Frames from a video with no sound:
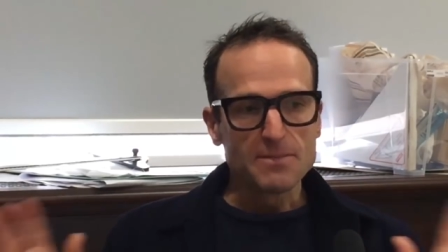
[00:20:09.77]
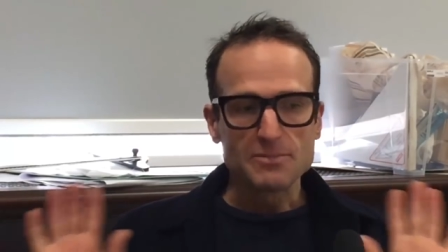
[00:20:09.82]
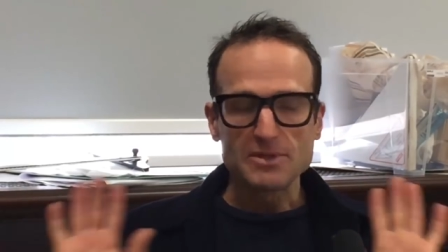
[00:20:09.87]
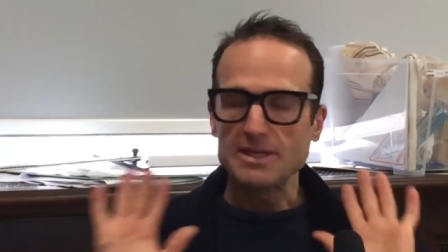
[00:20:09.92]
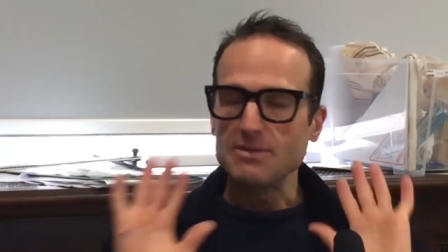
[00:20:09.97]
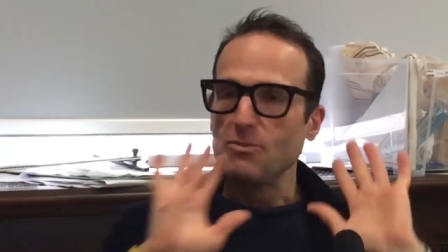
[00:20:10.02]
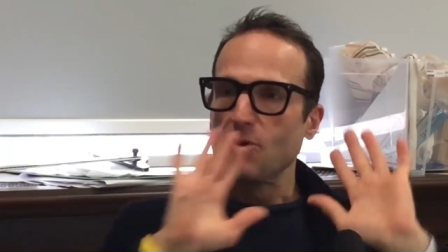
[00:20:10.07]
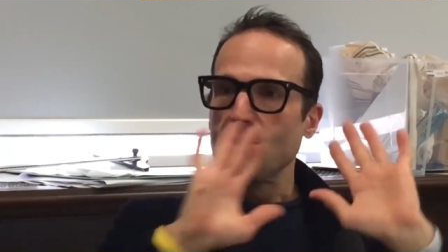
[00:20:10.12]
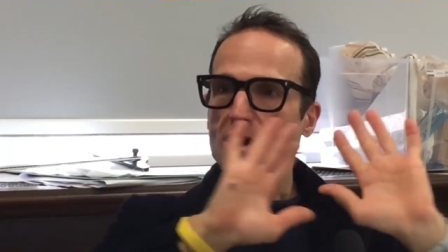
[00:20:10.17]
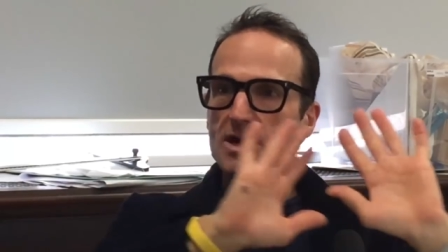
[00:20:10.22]

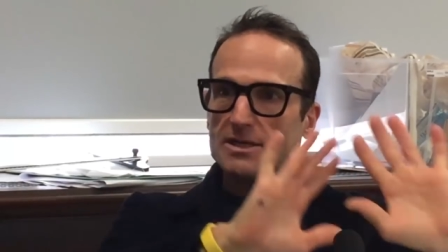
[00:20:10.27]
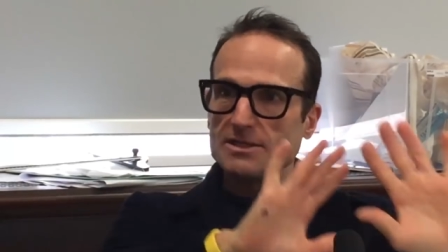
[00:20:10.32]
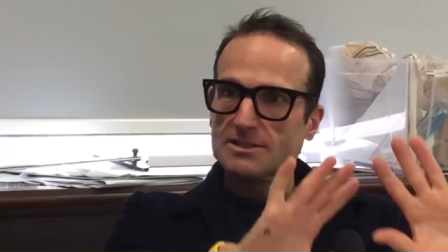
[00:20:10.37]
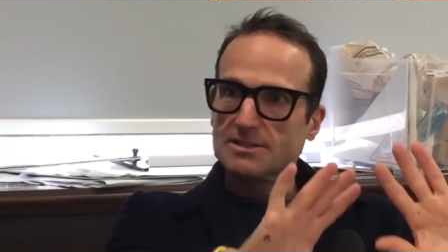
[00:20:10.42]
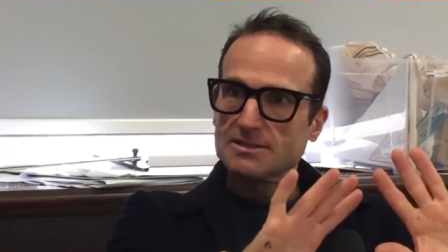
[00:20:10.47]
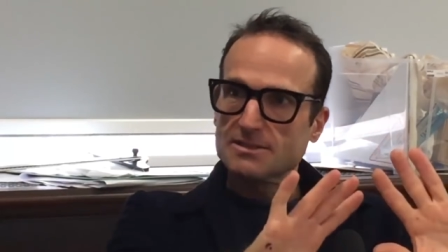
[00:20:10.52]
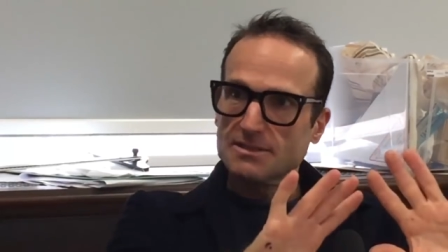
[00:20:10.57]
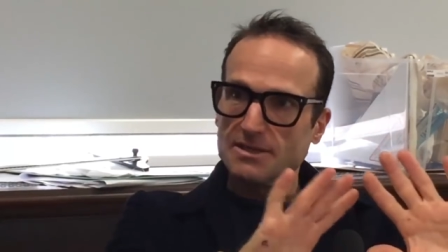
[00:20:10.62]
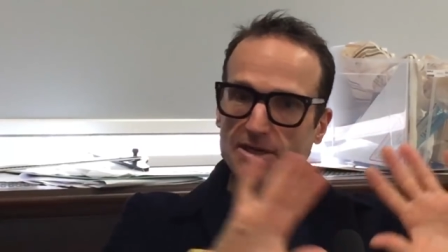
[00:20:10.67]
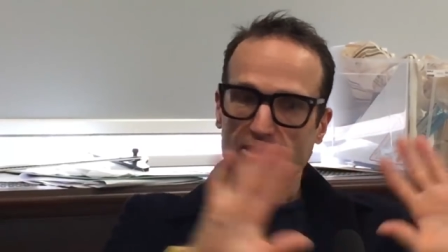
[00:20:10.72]
but he
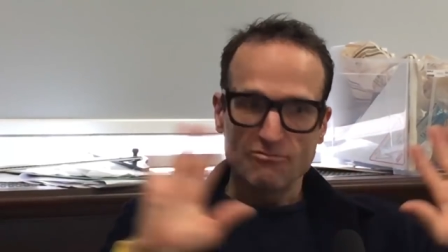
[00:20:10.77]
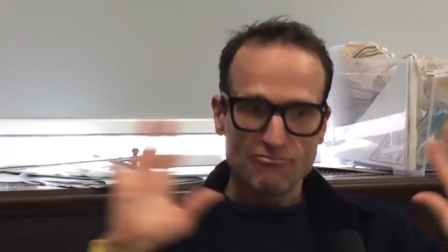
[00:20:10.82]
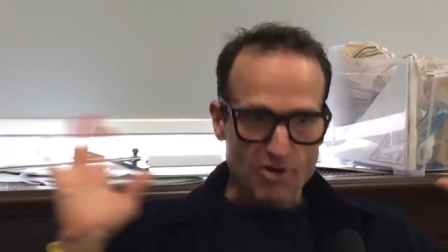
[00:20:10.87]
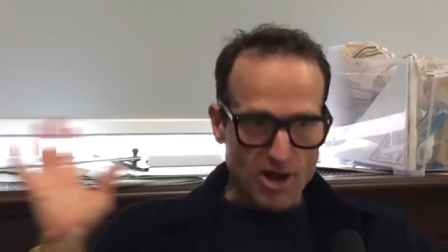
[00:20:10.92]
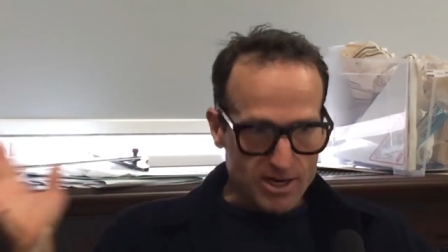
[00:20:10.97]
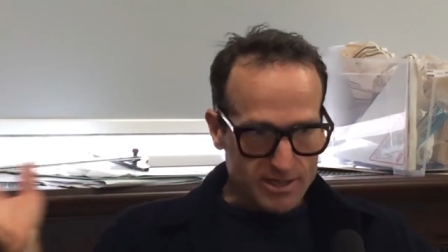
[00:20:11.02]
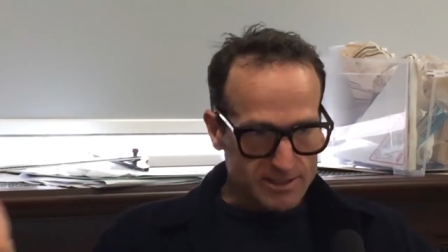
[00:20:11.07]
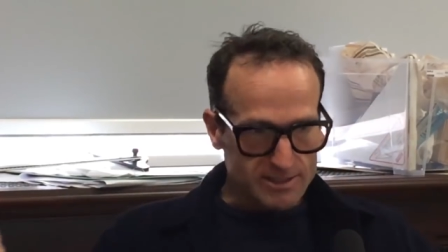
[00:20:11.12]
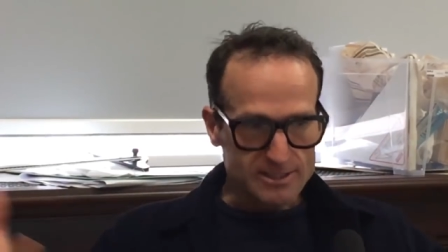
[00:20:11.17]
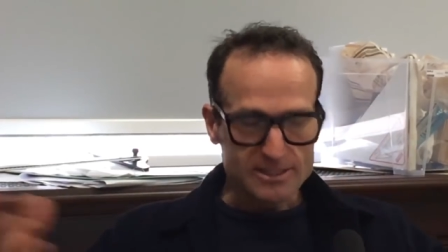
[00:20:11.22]
works, you know,
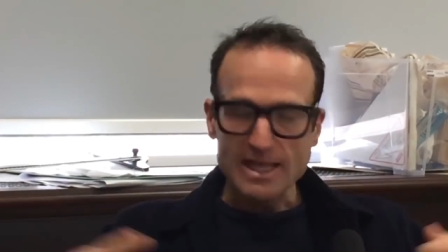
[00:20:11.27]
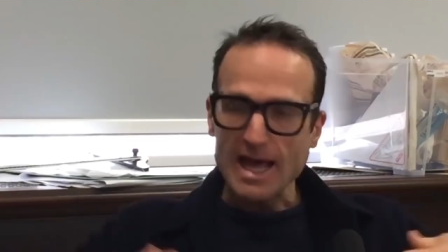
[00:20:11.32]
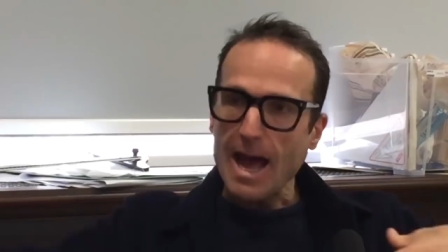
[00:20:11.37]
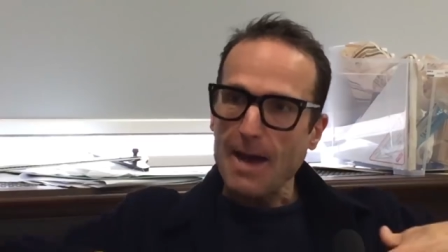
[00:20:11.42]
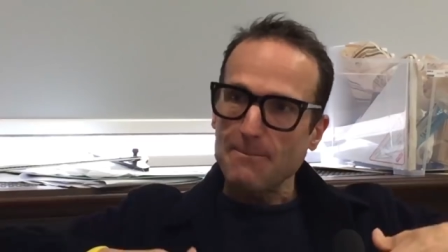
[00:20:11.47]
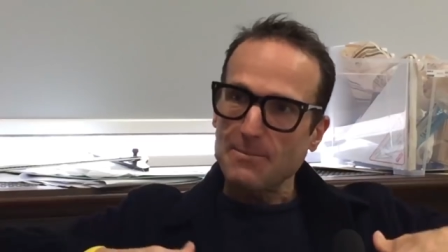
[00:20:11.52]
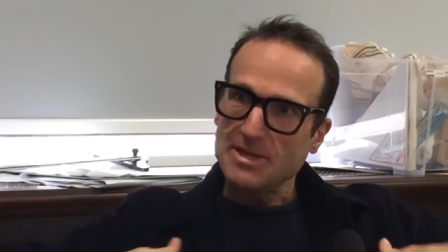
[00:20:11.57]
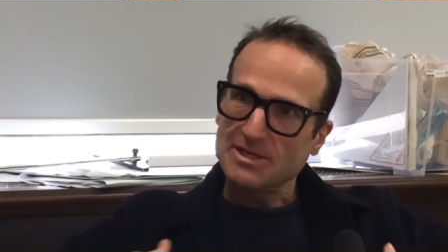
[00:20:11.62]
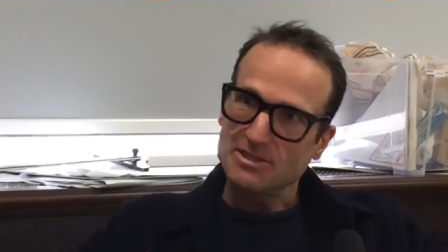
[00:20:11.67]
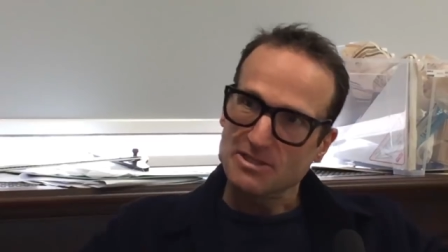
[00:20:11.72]
runs
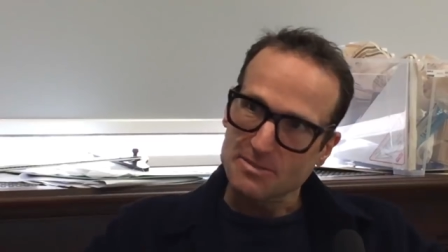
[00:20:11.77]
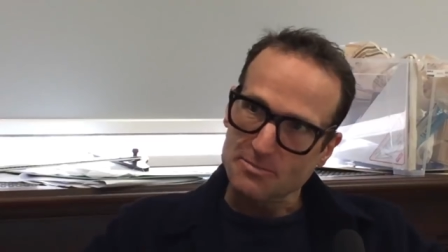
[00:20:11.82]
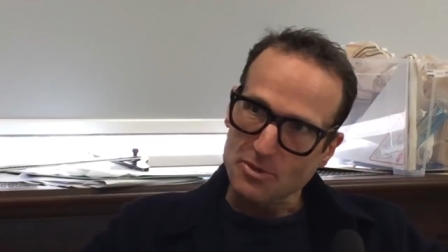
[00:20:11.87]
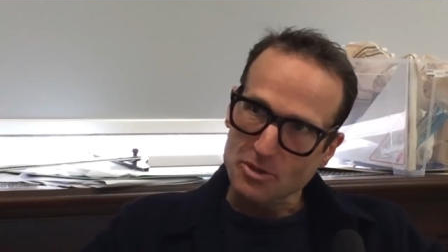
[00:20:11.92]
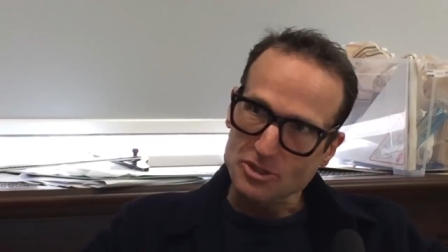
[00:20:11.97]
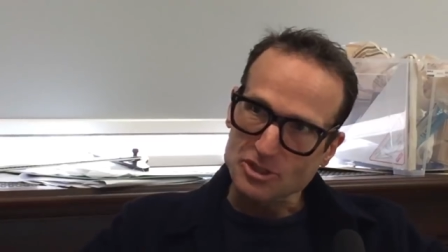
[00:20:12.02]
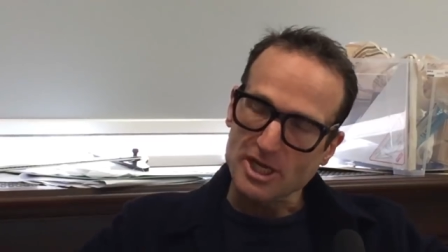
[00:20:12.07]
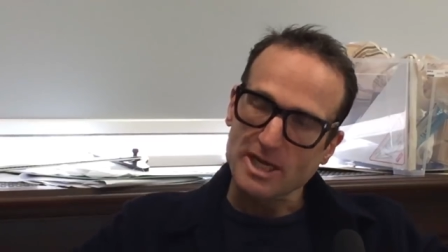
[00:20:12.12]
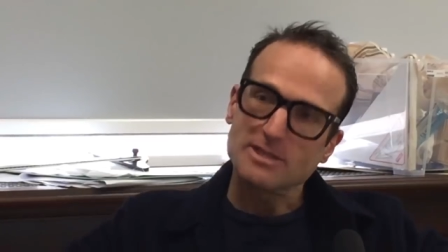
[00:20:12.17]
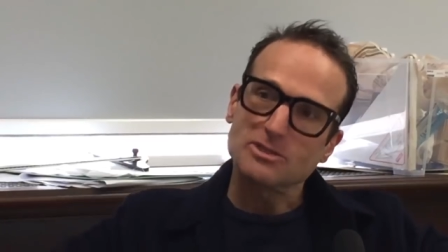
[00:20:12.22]
that bit of the
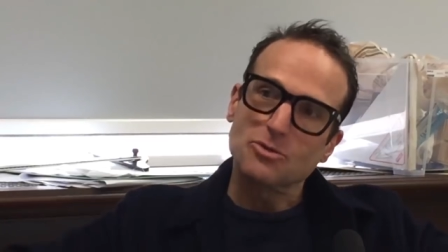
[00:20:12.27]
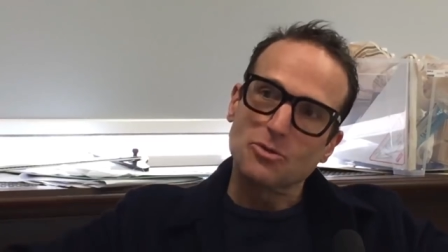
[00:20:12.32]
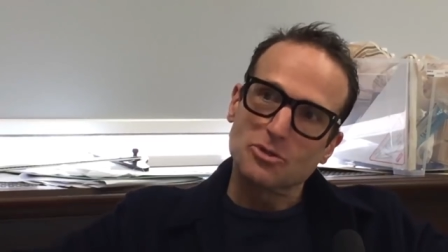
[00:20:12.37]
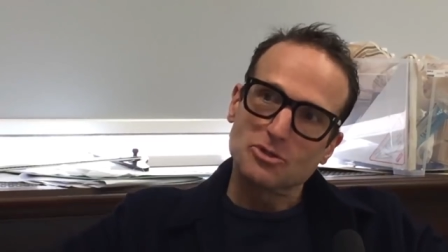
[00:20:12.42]
project